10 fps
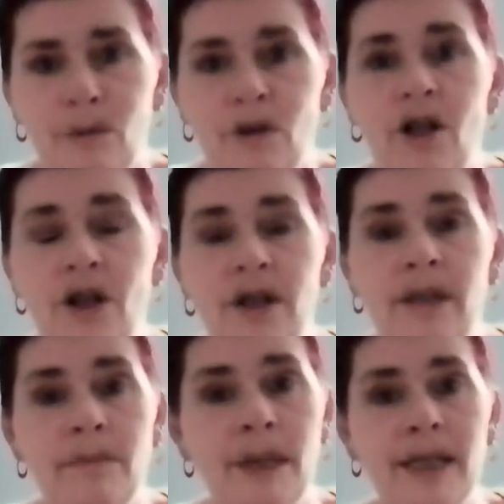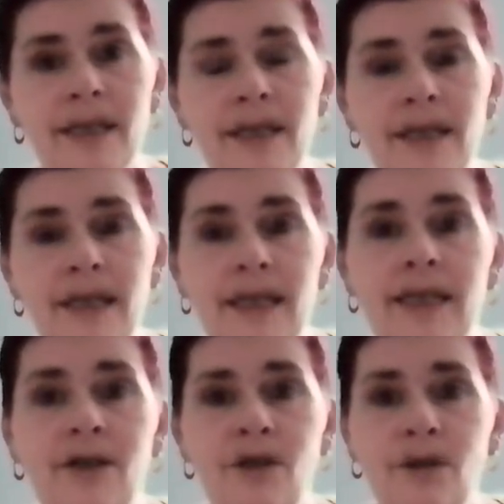learning
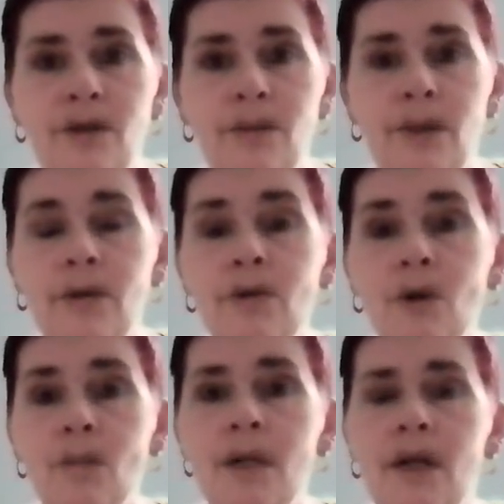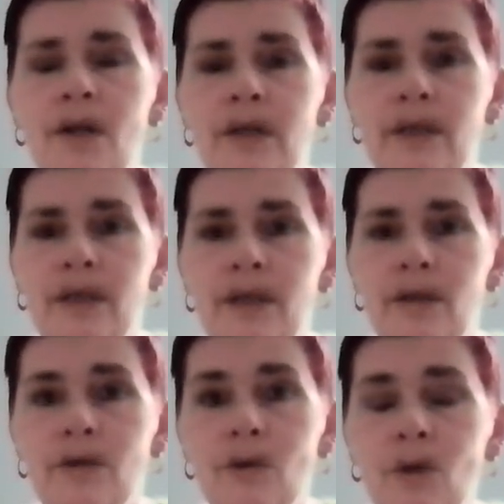basically to normalize
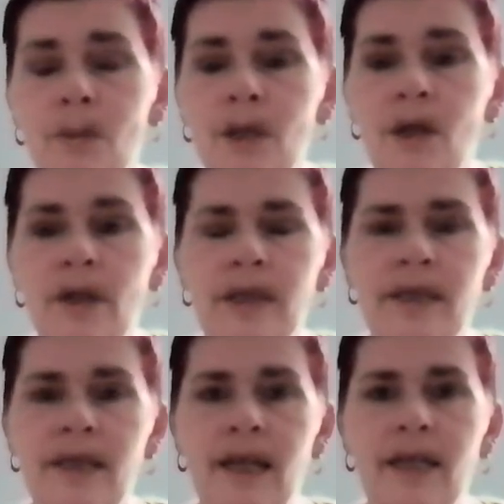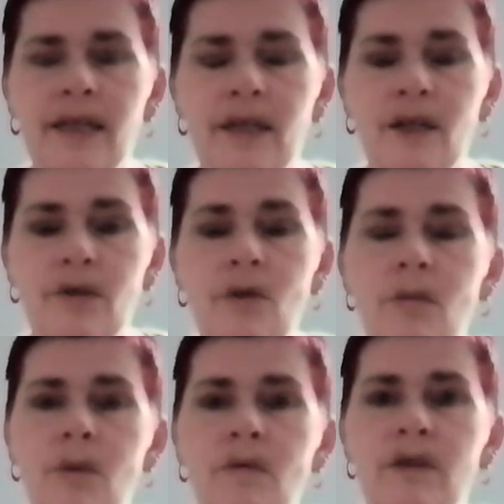that is a
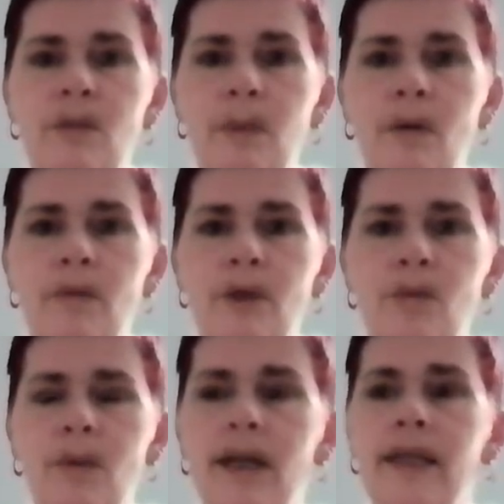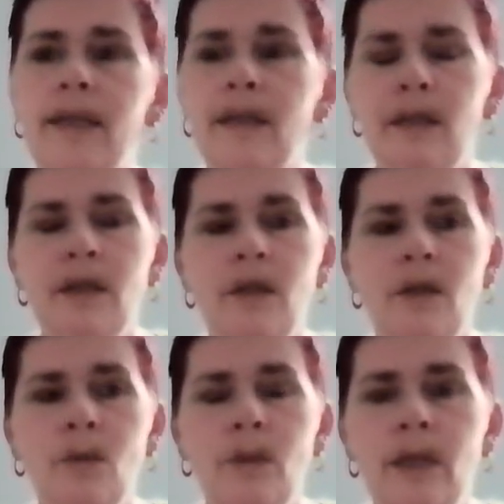normal response when
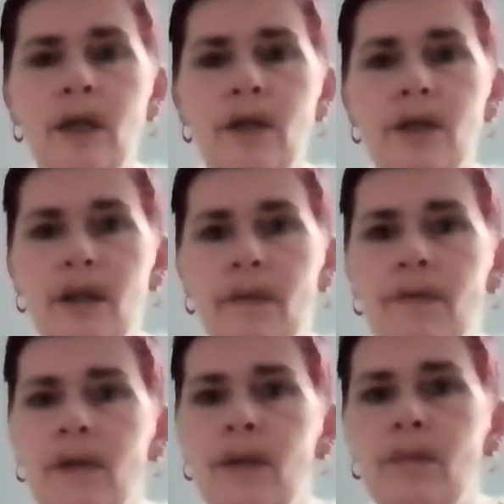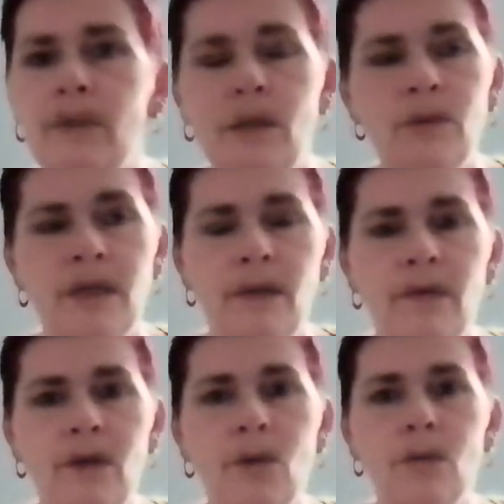we are suffering those
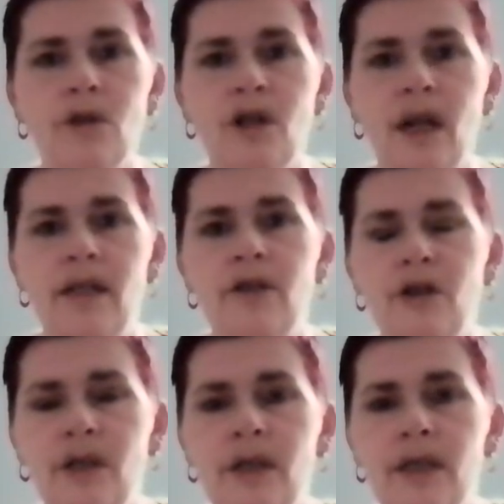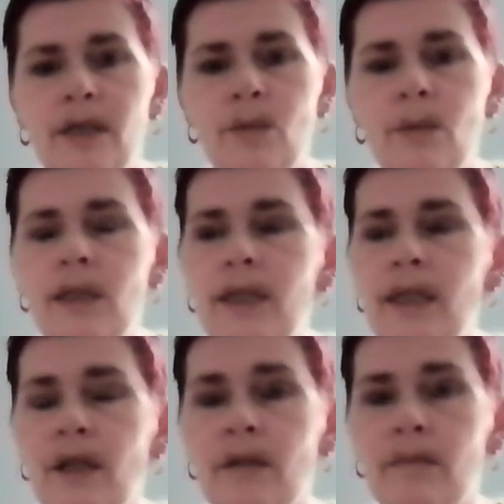difficult challenges that we